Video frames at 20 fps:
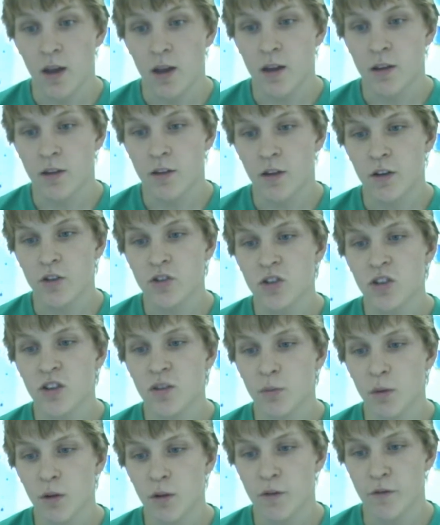is such a
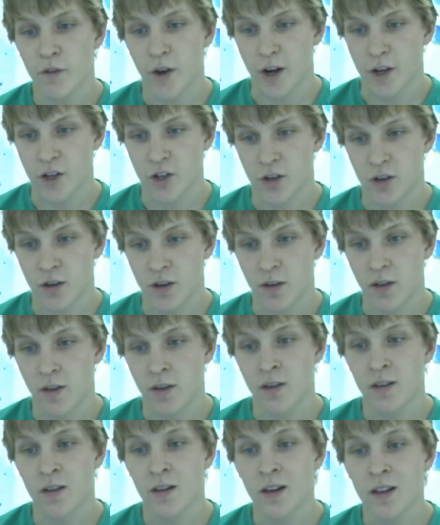small fraction
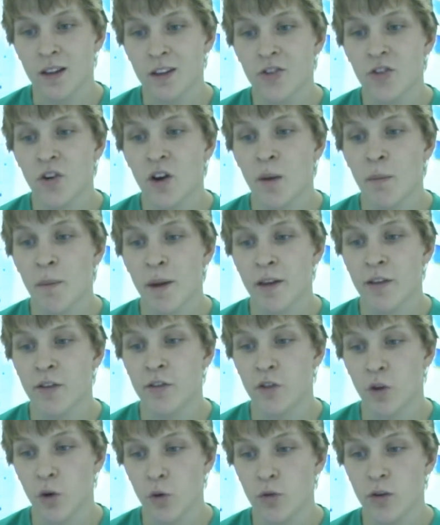that it literally
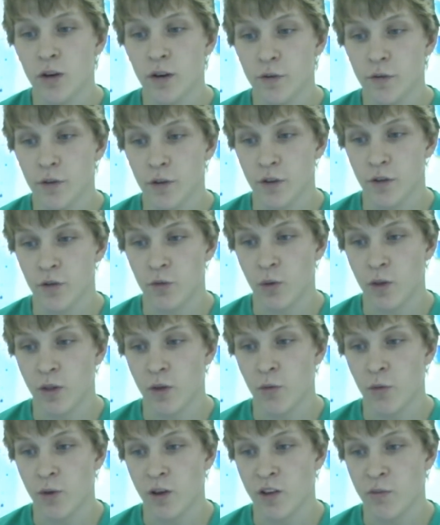makes no difference
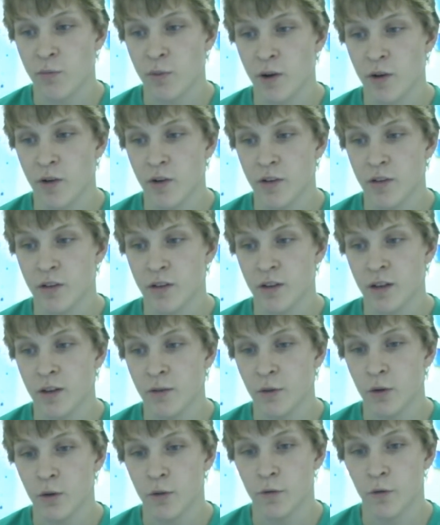whether we experience
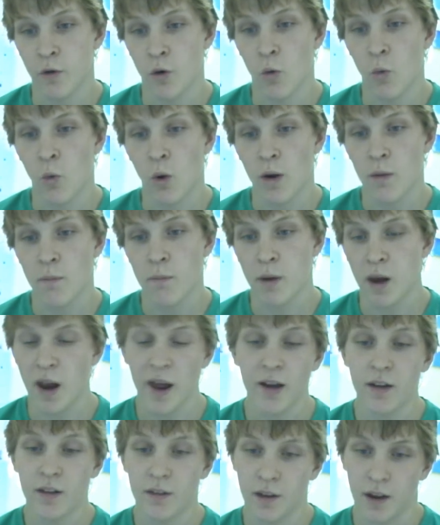evil for one
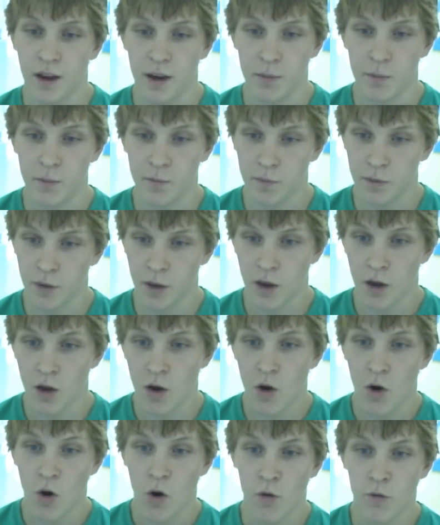Planck time
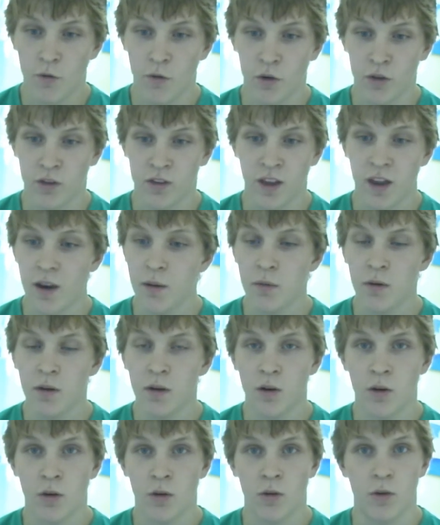or for 10
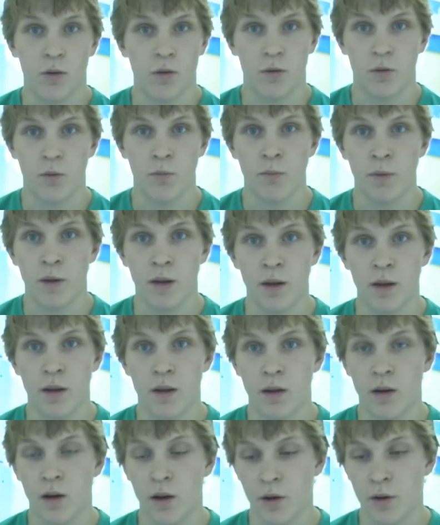or
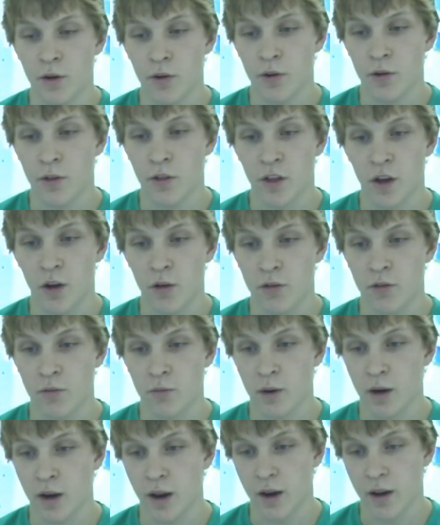100,000
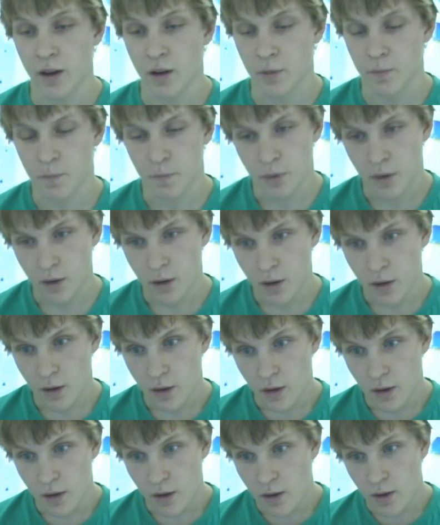millennia,
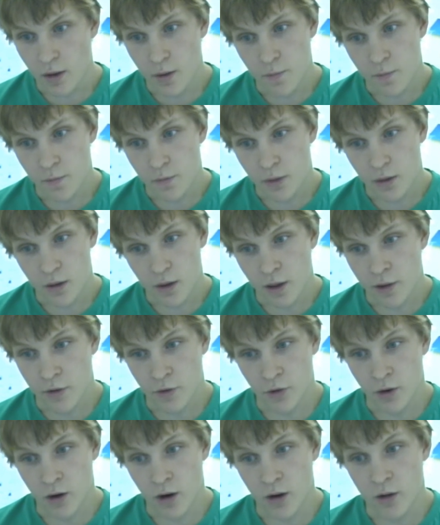as
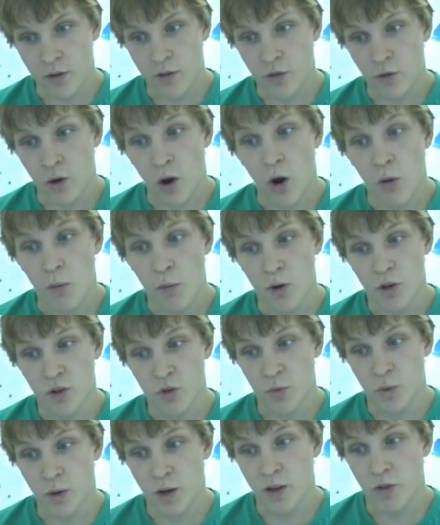regards to how
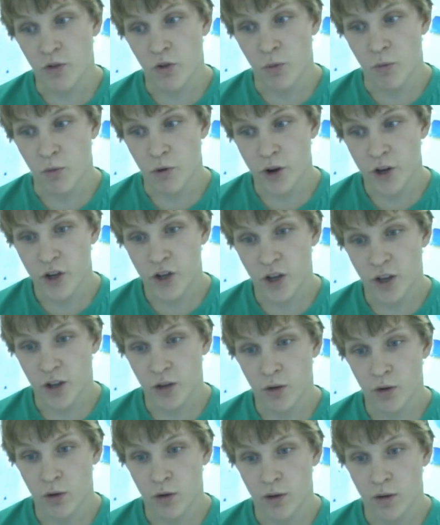much we need to appreciate
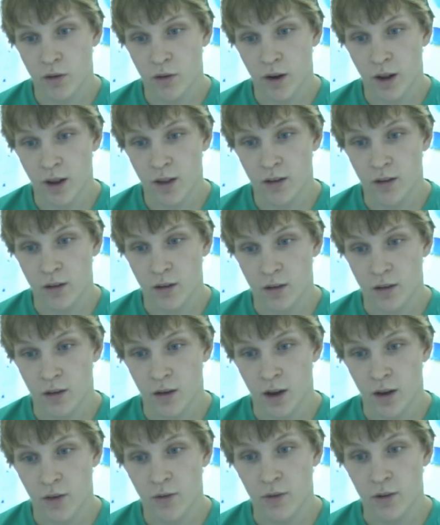goodness later in
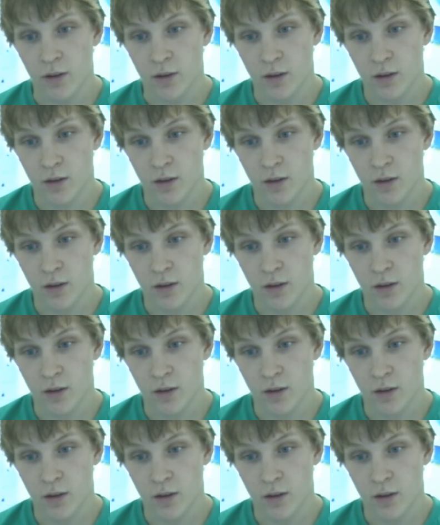heaven.